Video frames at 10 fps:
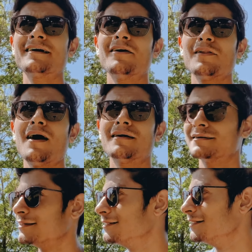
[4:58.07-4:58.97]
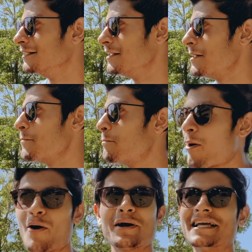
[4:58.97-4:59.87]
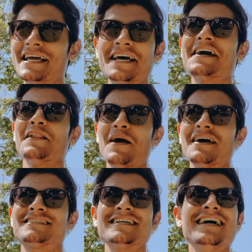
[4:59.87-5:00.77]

a lot. partying a lot,